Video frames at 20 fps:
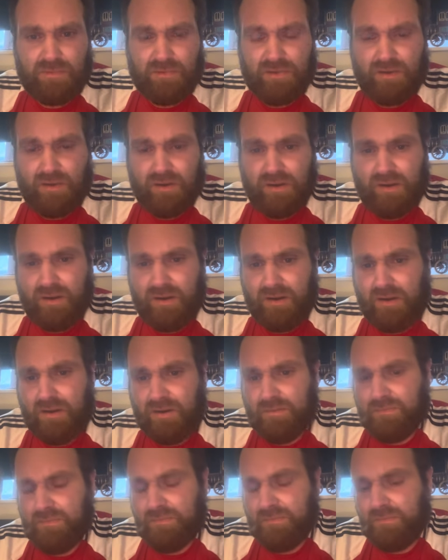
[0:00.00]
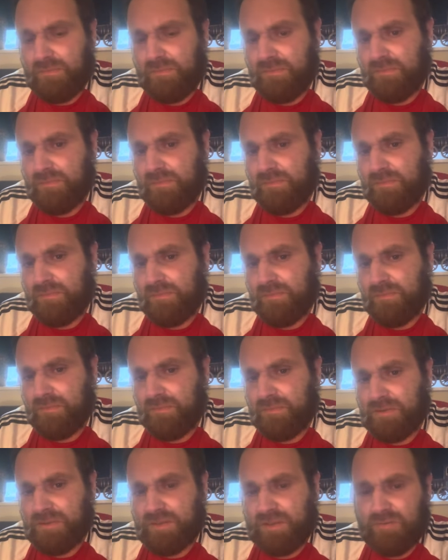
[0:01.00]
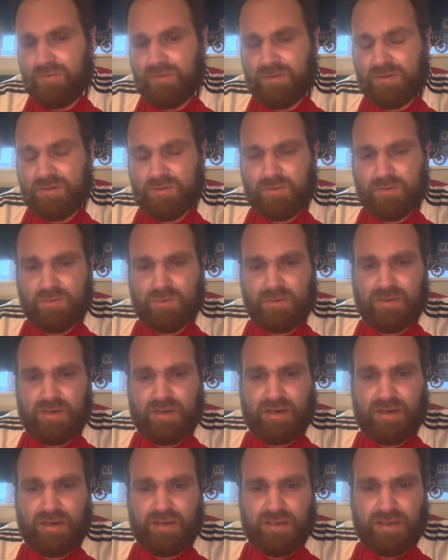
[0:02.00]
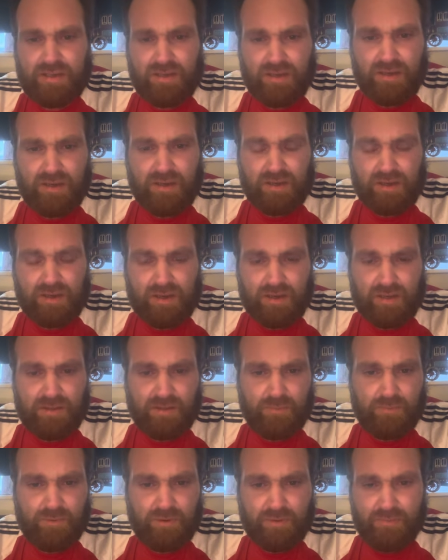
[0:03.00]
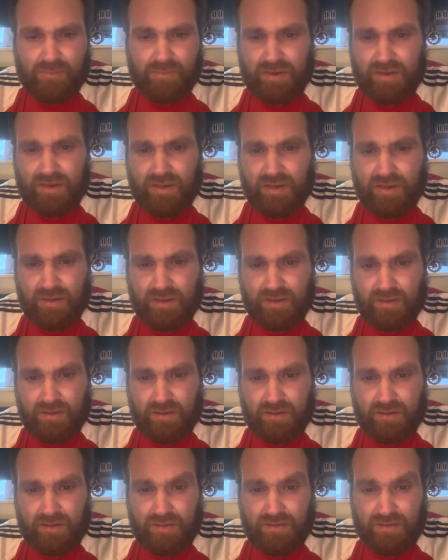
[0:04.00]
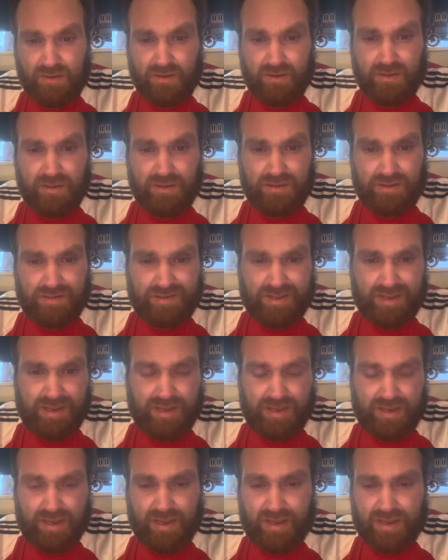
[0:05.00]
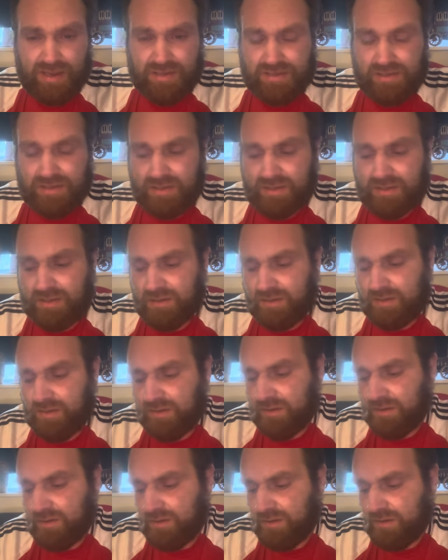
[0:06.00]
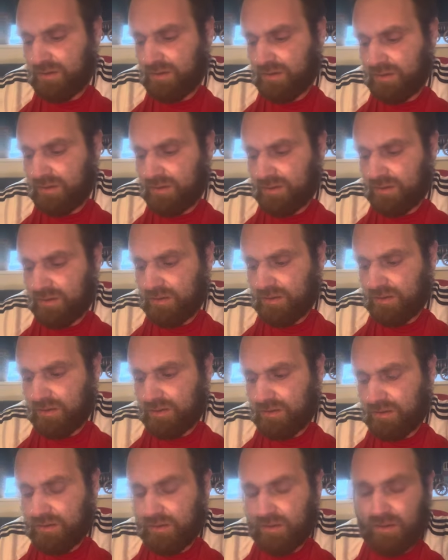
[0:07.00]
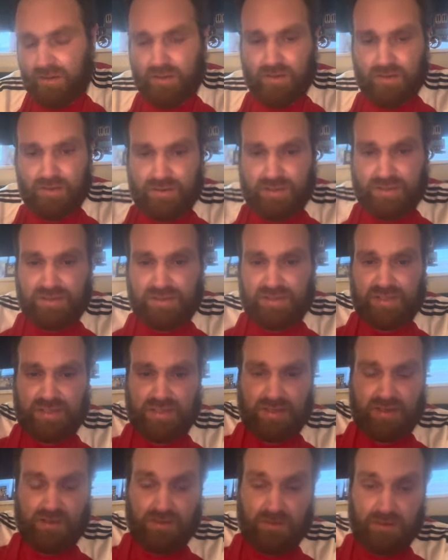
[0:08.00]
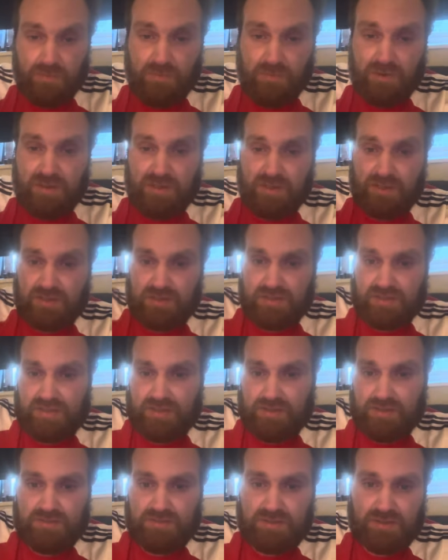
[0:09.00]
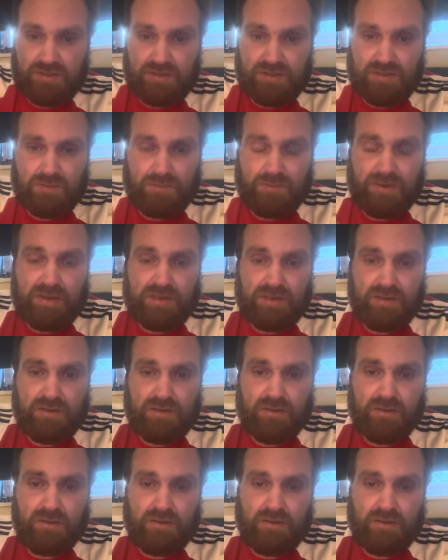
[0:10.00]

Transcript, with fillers: Um, the difference between La Liga and the Premier League is night and day, as in uh, the the money the teams can spend.